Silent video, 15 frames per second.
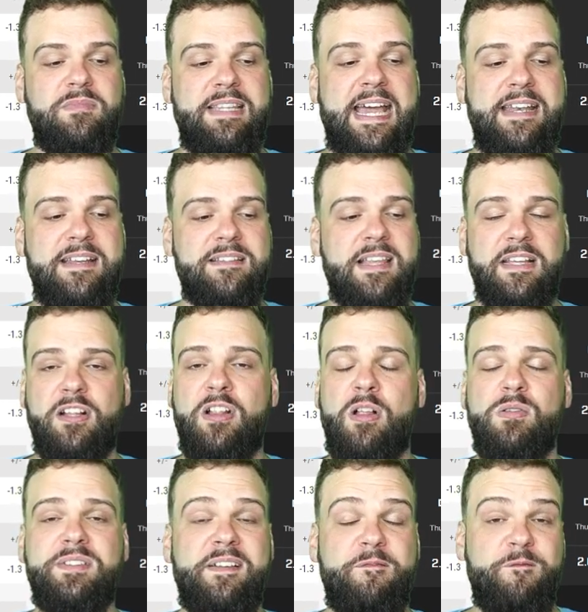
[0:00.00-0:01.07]
that is like
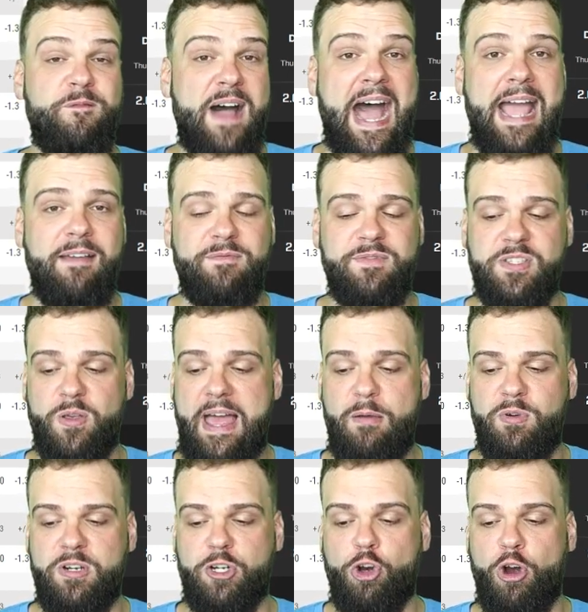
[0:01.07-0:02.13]
close to 5. So that
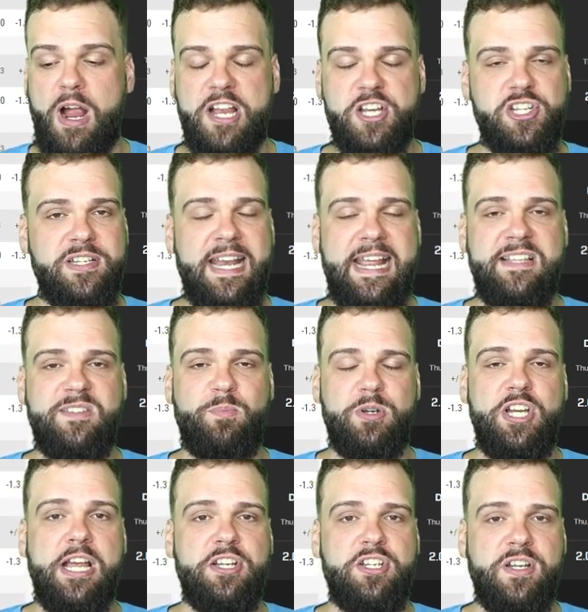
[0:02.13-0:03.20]
would crush today's
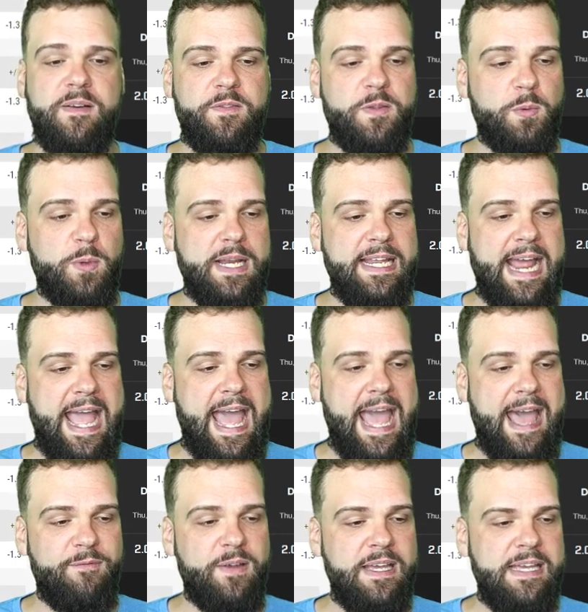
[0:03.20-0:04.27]
projection of
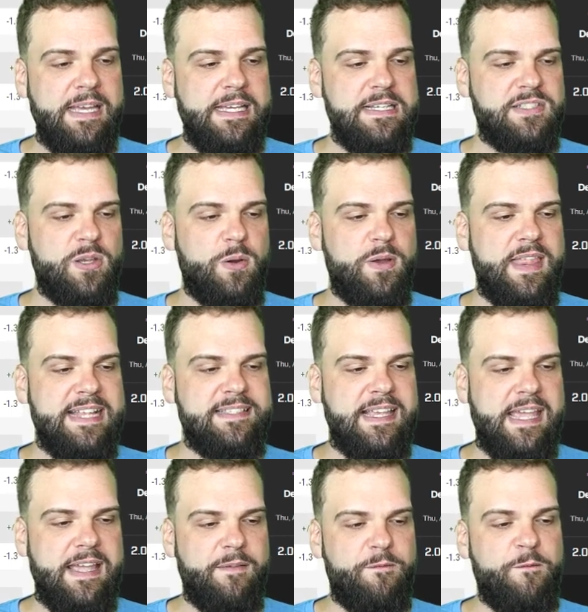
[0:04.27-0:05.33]
3.5. So that's
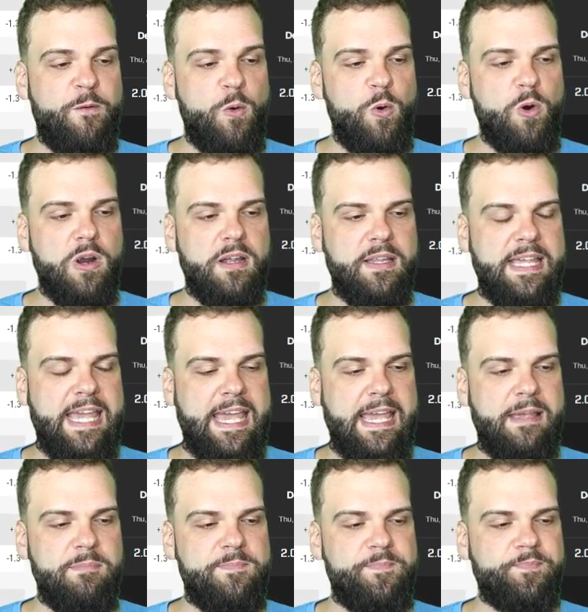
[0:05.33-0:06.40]
a
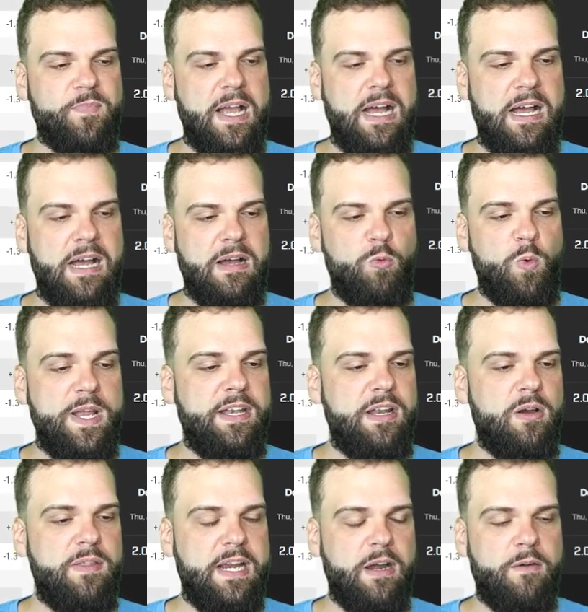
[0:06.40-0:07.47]
4-game
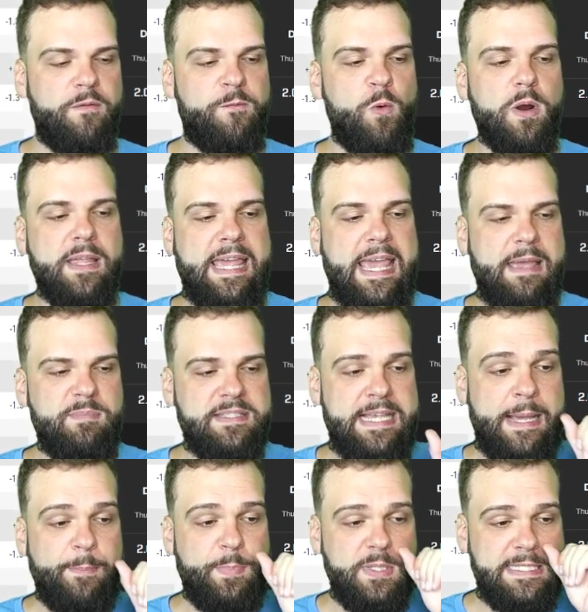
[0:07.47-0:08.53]
window there, 4-game
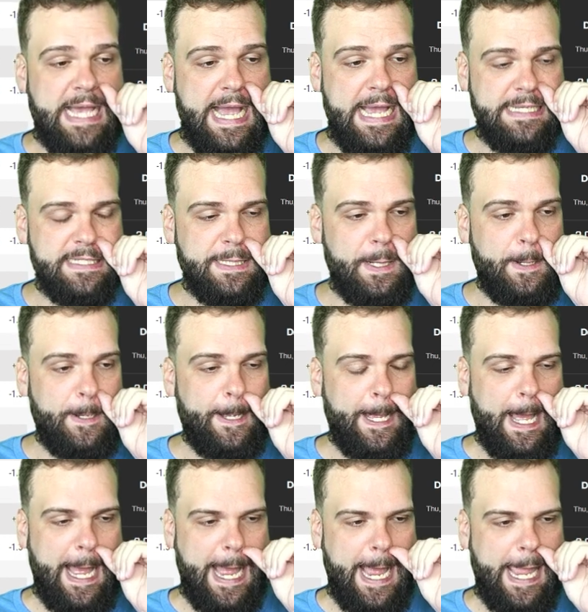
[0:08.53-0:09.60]
sample size. So
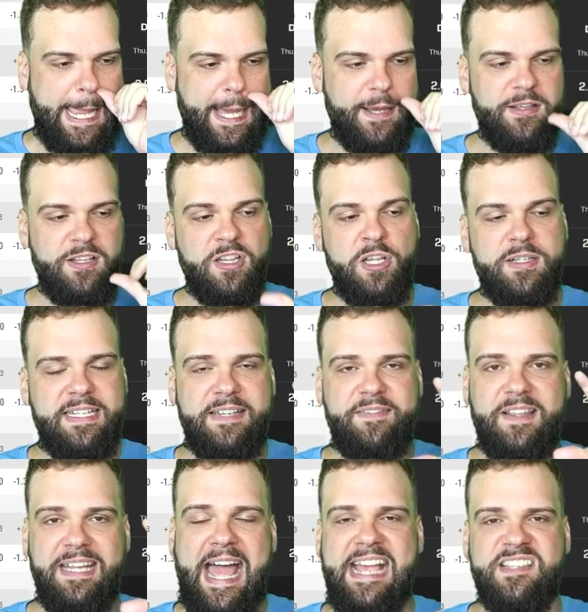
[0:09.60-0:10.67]
I looked at
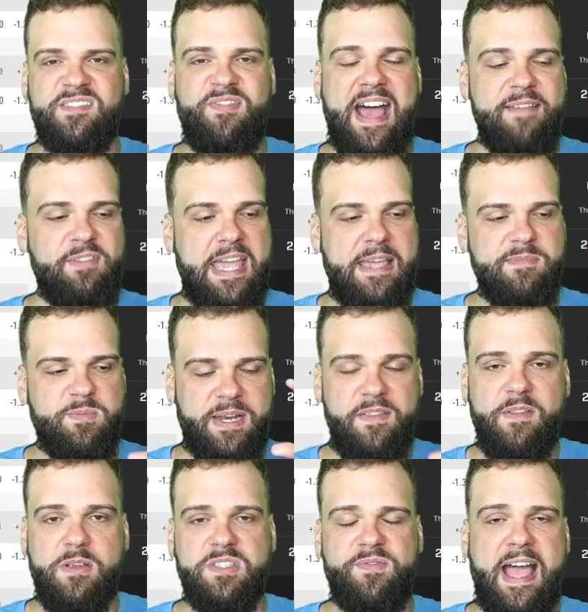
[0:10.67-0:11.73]
the last 5 games, but in
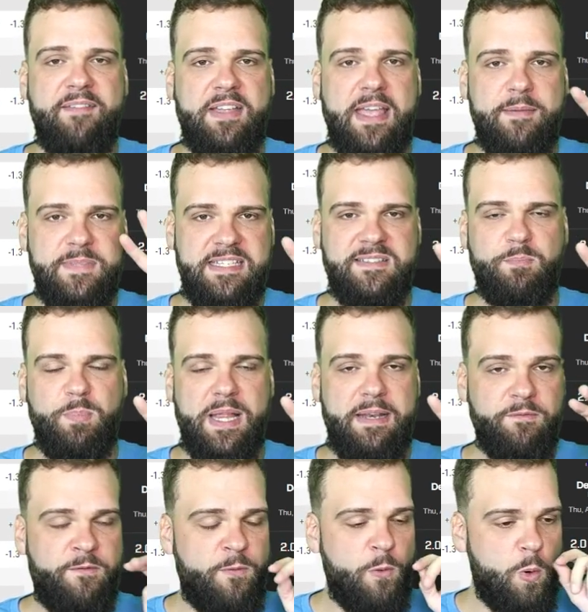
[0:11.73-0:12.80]
those 5 games, he's played
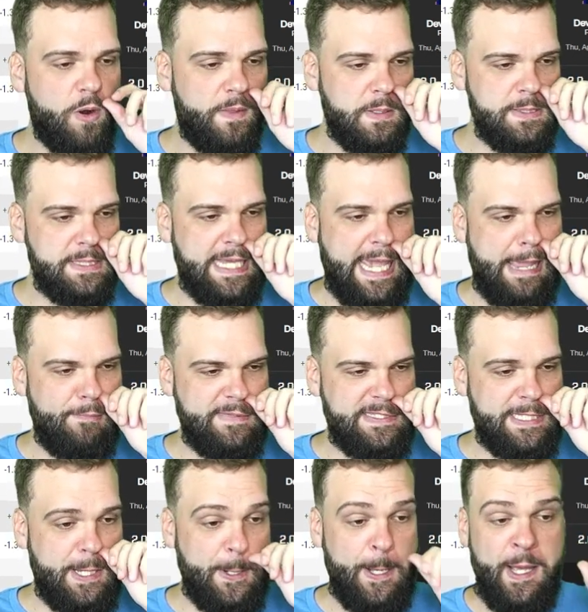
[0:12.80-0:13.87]
in 4 of those games.
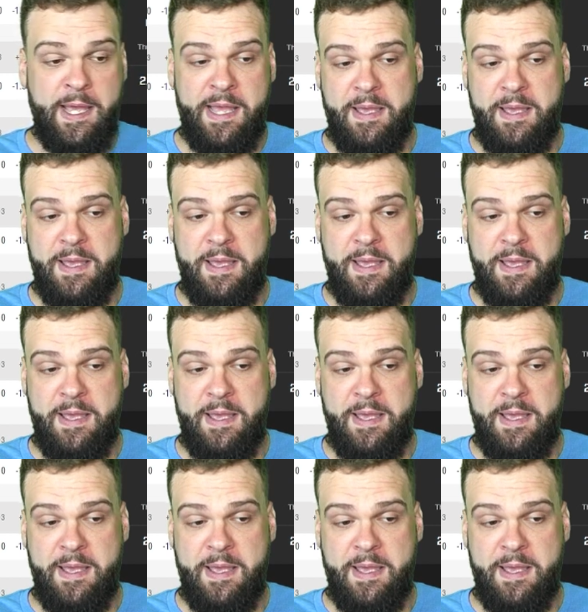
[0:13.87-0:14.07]
So